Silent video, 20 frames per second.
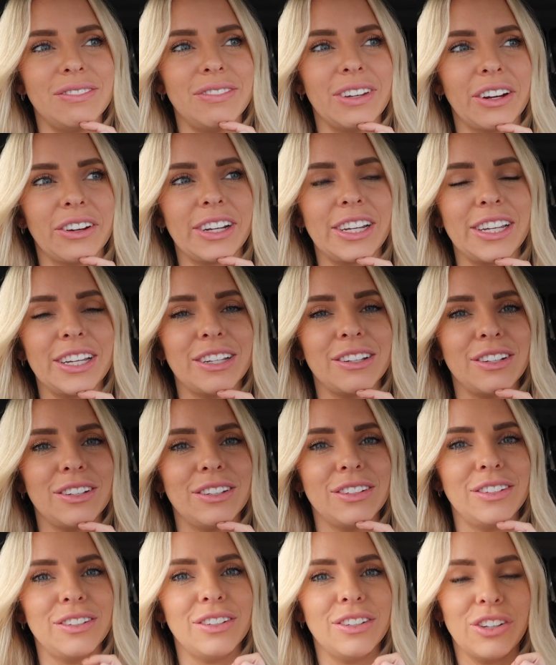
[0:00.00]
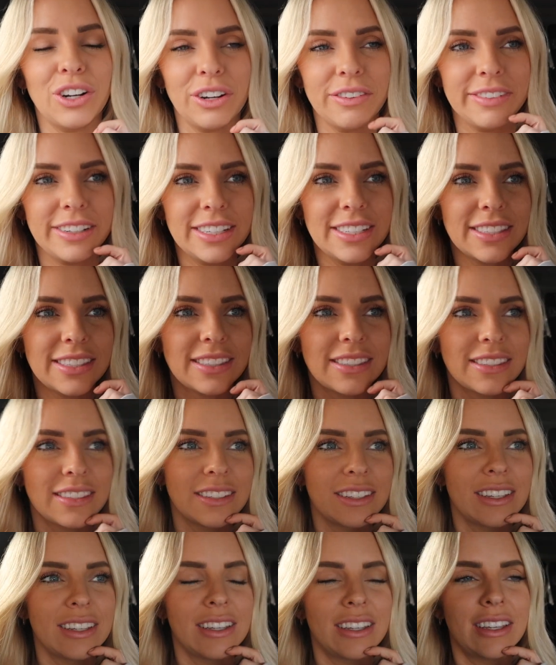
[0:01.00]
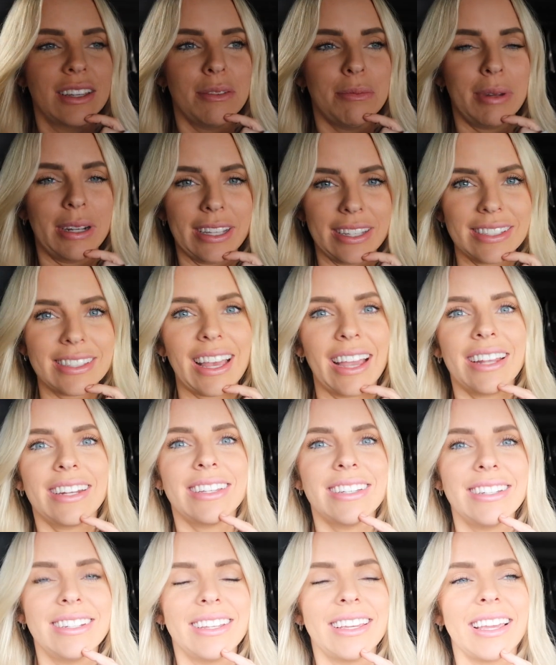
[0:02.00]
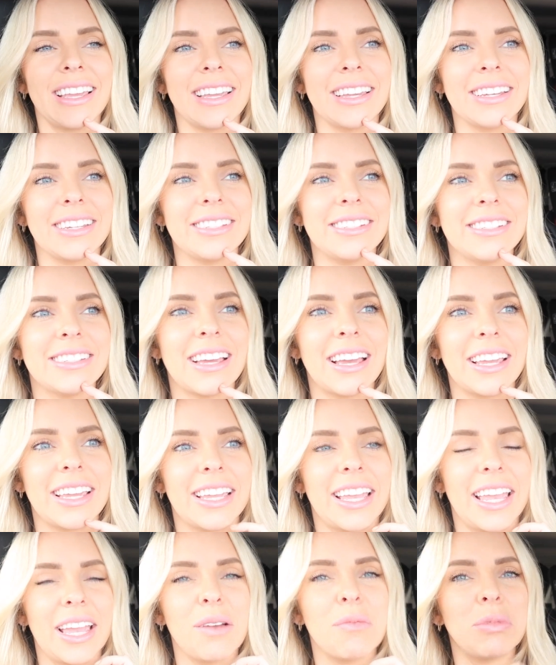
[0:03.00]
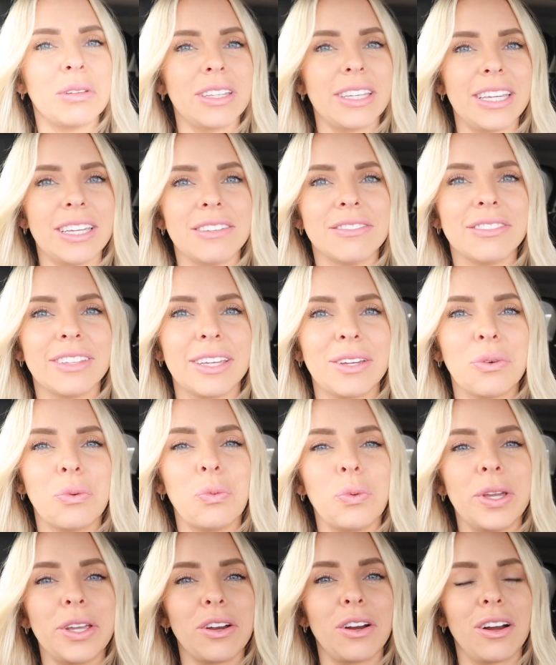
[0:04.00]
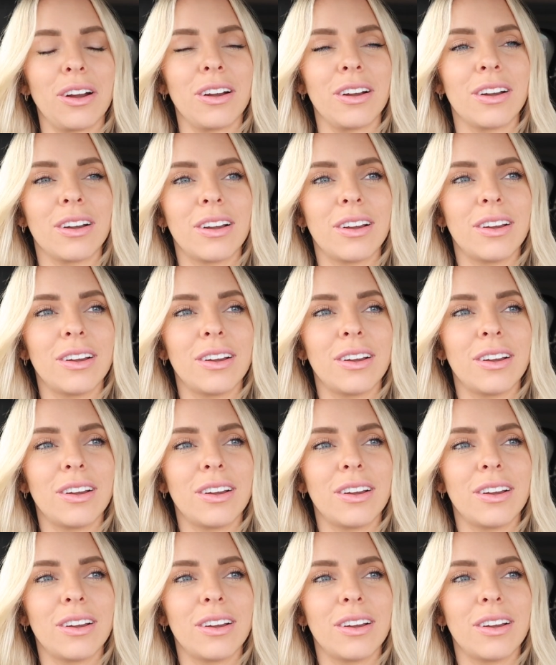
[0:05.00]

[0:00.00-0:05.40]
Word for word: Very nervous but excited and I can't believe like we are